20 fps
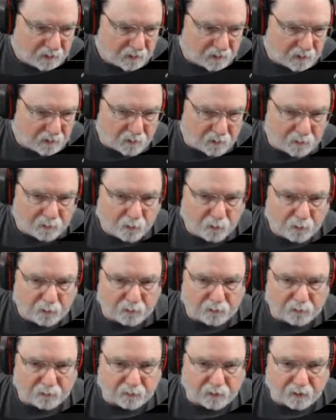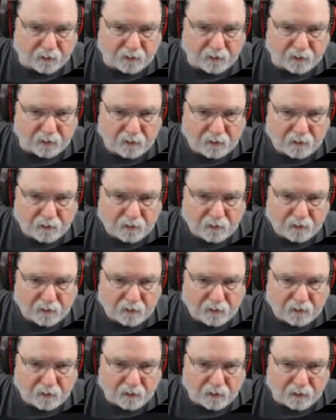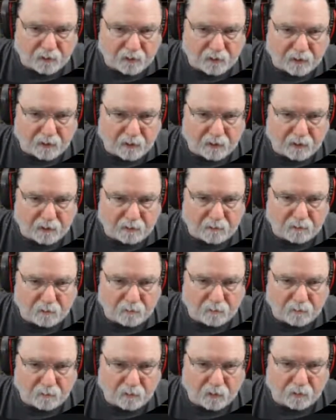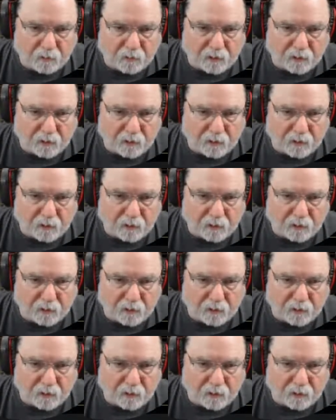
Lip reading: or the pointer thing, and no,